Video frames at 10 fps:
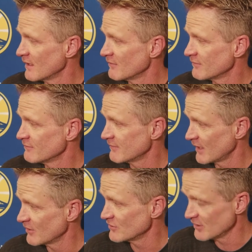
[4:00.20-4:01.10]
of
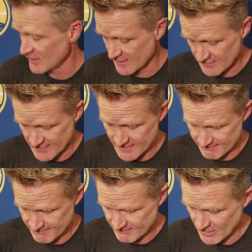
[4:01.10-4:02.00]
energy and um,
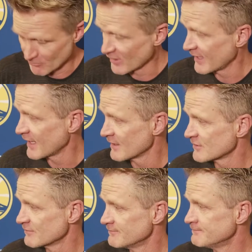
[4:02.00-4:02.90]
come right at
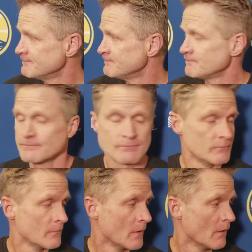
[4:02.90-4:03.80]
us. Is there an
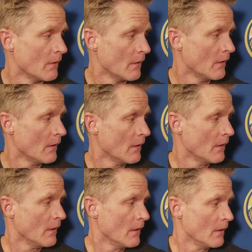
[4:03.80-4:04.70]
art to his
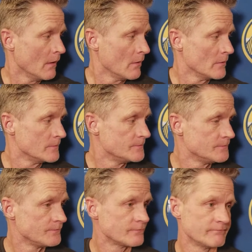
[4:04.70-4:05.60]
cutting?
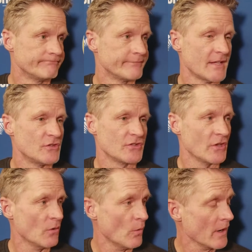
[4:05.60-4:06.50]
It's just
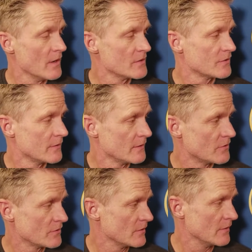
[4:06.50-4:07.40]
an awareness. It's just a,